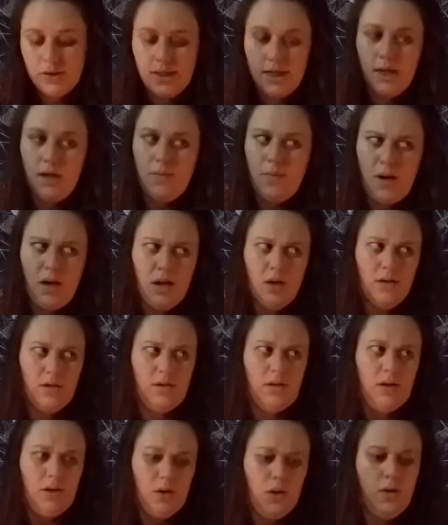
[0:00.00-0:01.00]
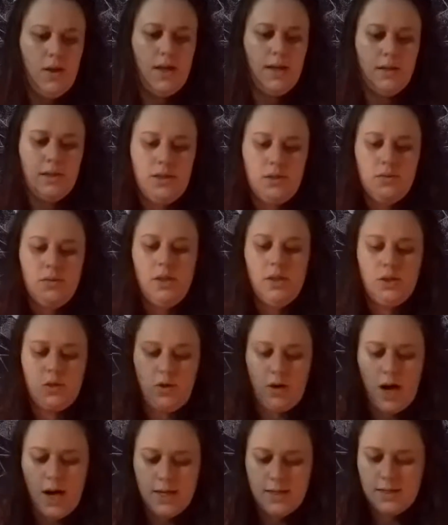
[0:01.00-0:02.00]
like, come on, you know, like let's
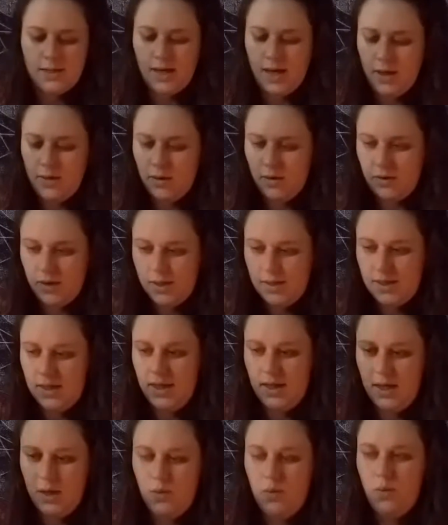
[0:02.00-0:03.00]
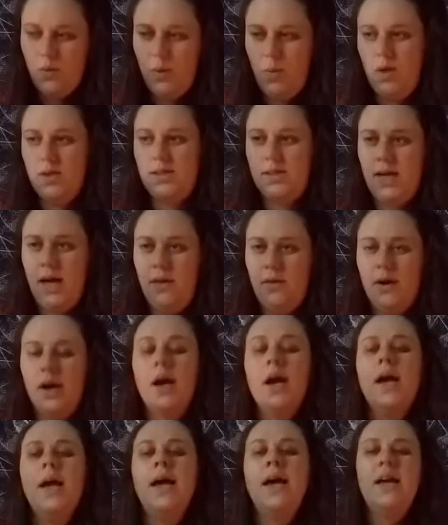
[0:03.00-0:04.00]
grind together. Let's like get what we want together.
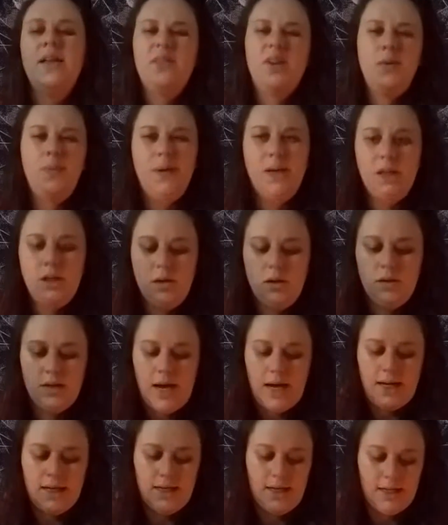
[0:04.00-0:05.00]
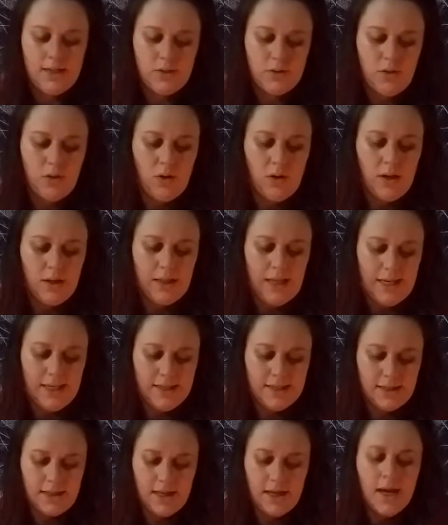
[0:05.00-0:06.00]
They're being a little lackadaisical and
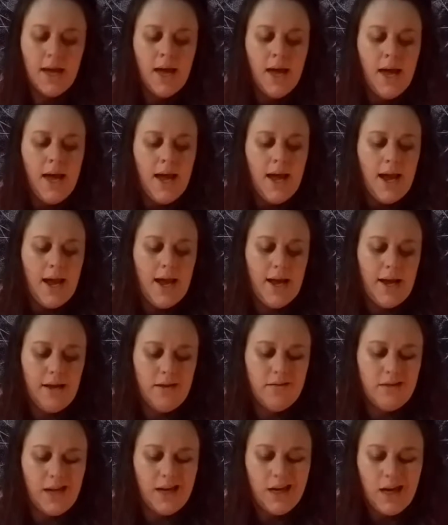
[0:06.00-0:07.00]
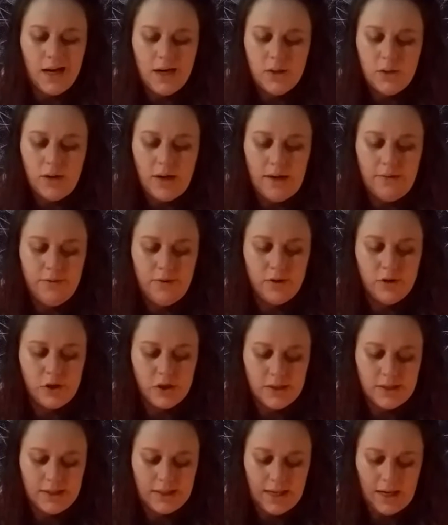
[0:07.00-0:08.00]
lazy, and they kind of don't have their
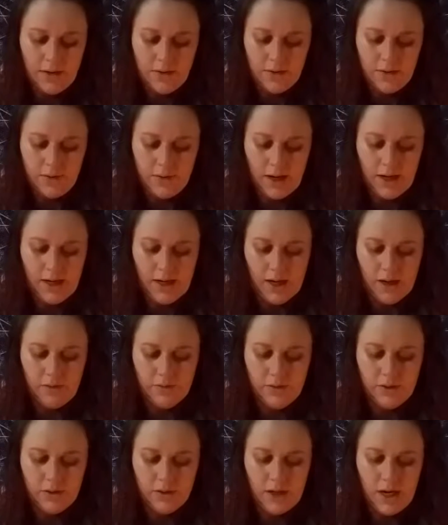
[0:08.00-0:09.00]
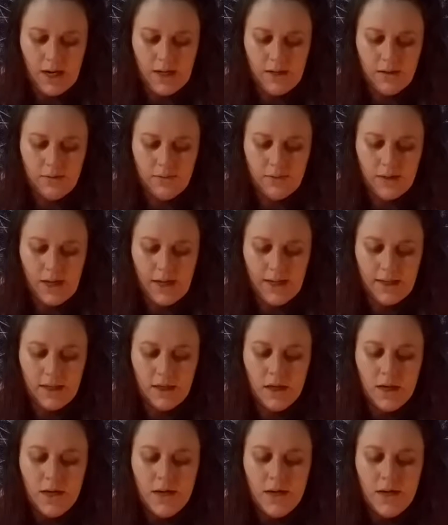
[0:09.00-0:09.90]
shit together right now. They're kind of like